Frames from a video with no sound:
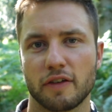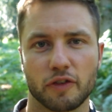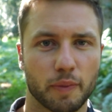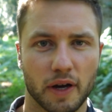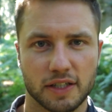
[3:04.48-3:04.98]

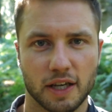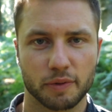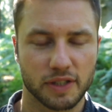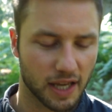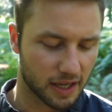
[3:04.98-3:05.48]
over the past
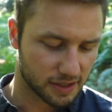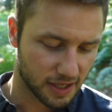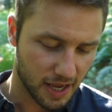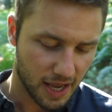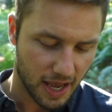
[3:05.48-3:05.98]
couple of days,
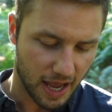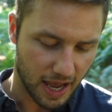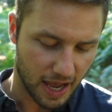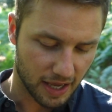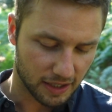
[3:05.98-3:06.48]

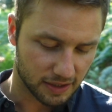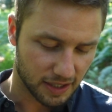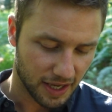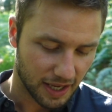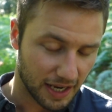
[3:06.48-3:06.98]
and
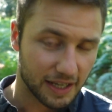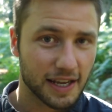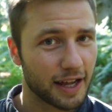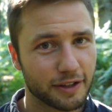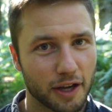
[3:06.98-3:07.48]
it's
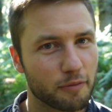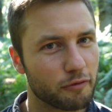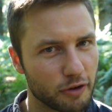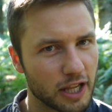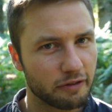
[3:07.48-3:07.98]
held up
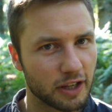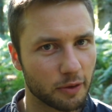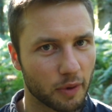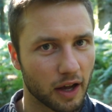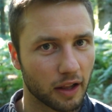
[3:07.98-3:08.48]
really
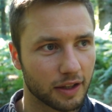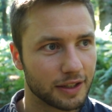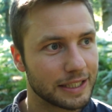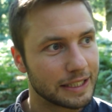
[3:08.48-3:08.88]
well.